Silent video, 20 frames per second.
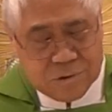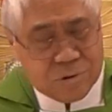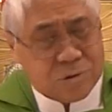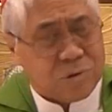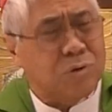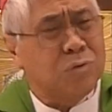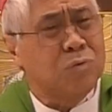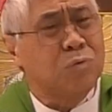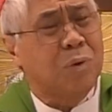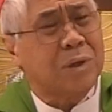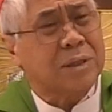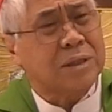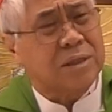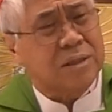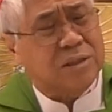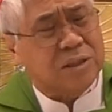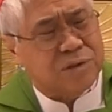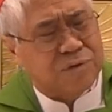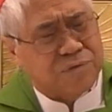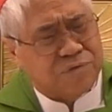So what
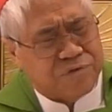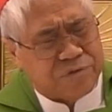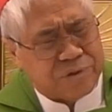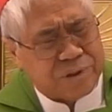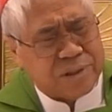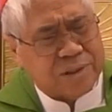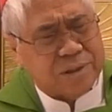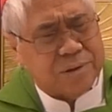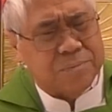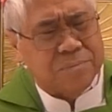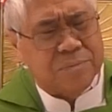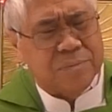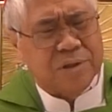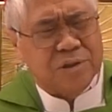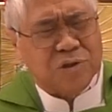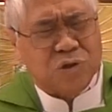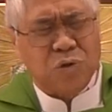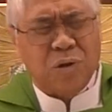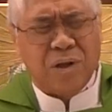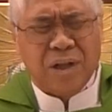is freedom?
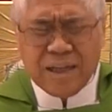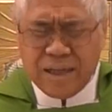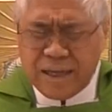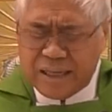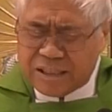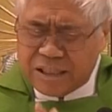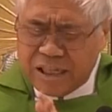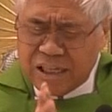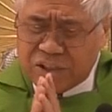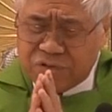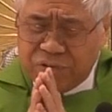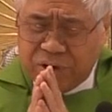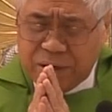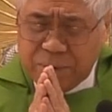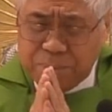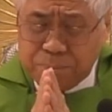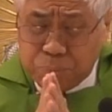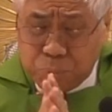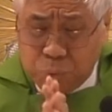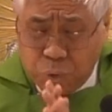So I think it's very
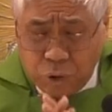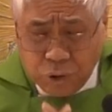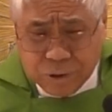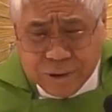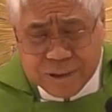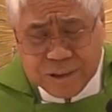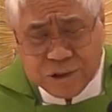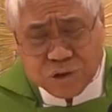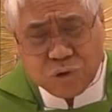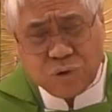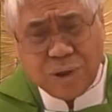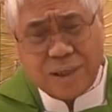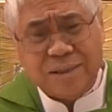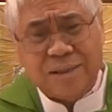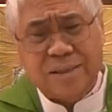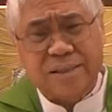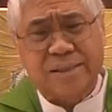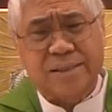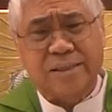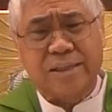important to
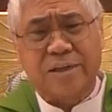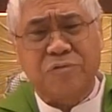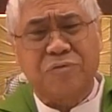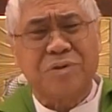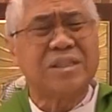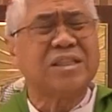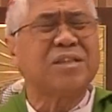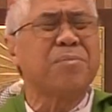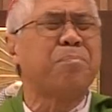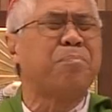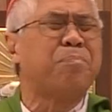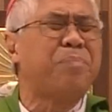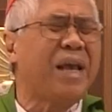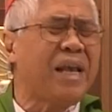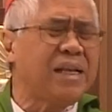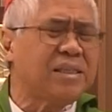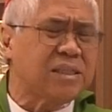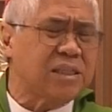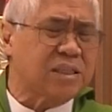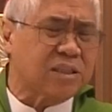understand what is the
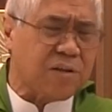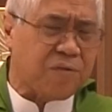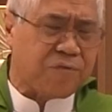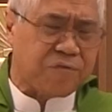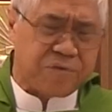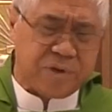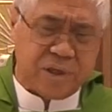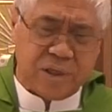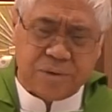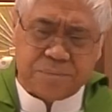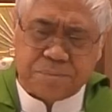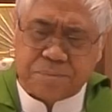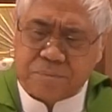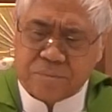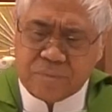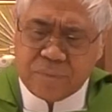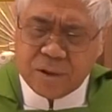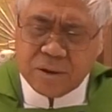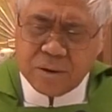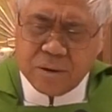basis of freedom.
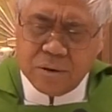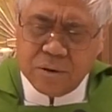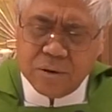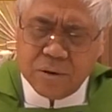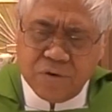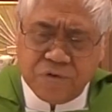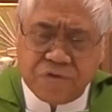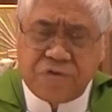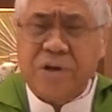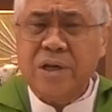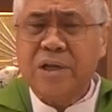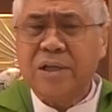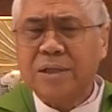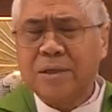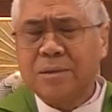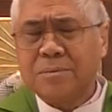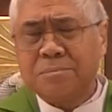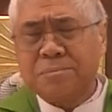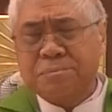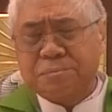
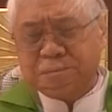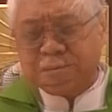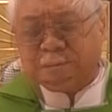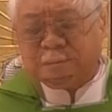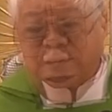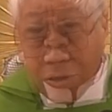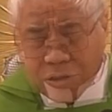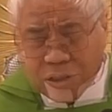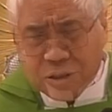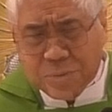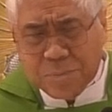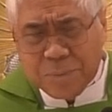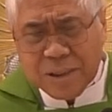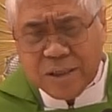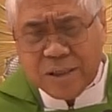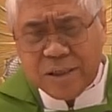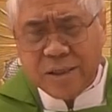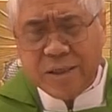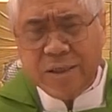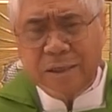Freedom
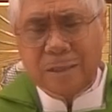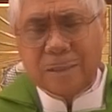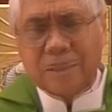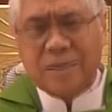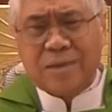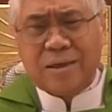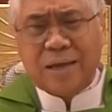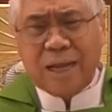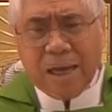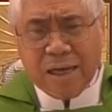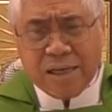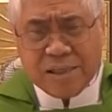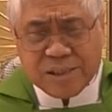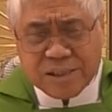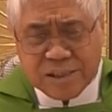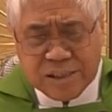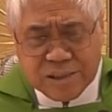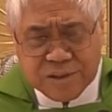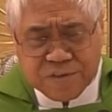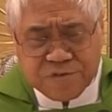ultimately lies
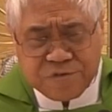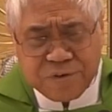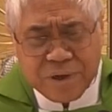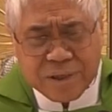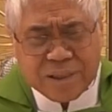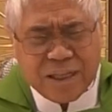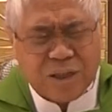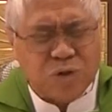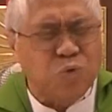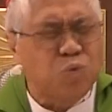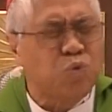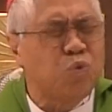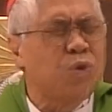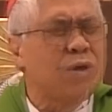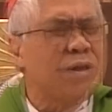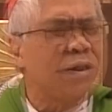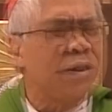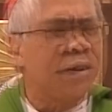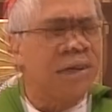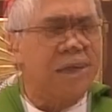in the fact that
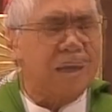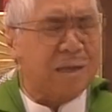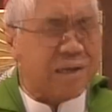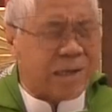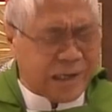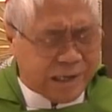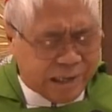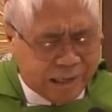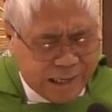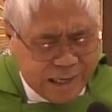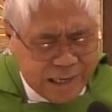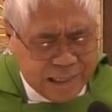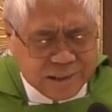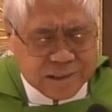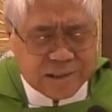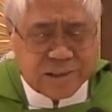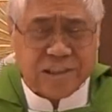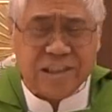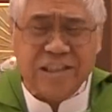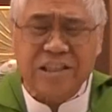we are
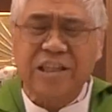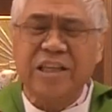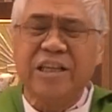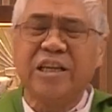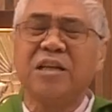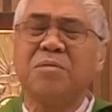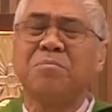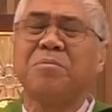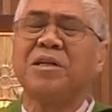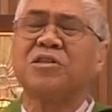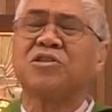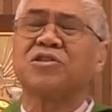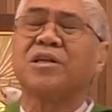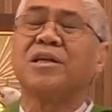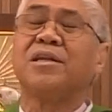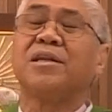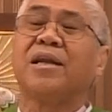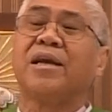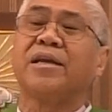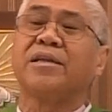created in the image
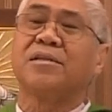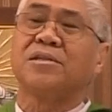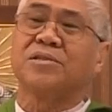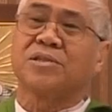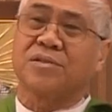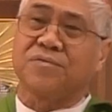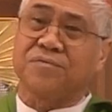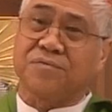and likeness